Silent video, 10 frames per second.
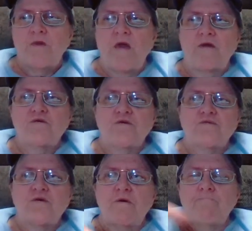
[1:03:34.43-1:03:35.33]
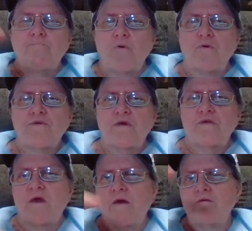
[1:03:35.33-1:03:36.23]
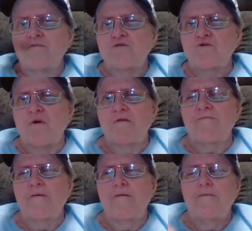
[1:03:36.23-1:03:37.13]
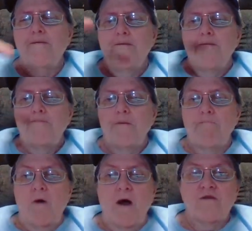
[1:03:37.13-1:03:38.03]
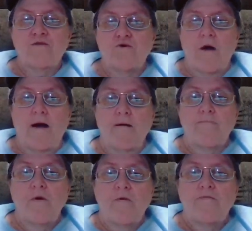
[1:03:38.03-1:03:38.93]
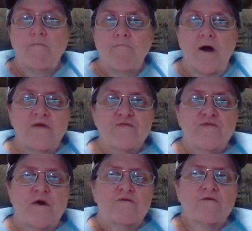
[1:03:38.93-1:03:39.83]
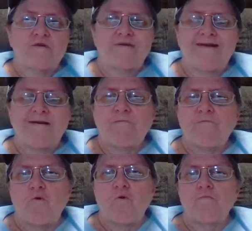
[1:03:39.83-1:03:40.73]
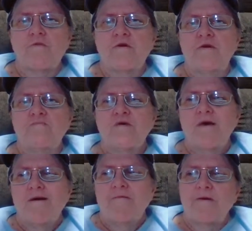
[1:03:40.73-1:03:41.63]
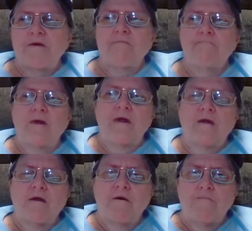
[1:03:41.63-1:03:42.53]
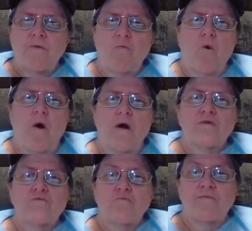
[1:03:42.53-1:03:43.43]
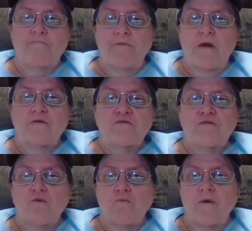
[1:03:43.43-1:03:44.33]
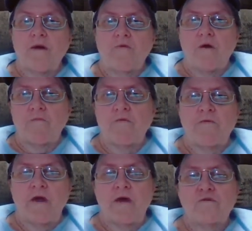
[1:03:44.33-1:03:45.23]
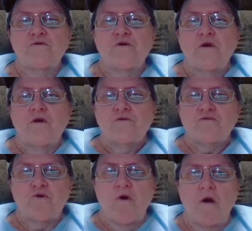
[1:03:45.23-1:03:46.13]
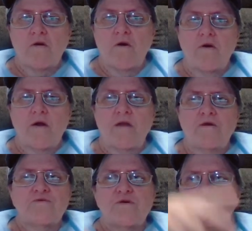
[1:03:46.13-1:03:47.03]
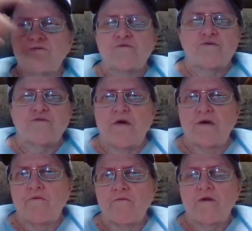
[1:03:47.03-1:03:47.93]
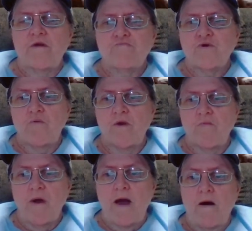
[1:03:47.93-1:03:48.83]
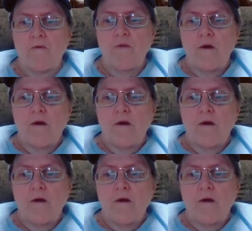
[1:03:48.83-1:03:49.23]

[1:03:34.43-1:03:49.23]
can just embolden and strengthen the mind trap, the mindset, the negative core beliefs that can make the want or the fantasy or whatever of revenge stronger. And it's just a cycle that keeps going around.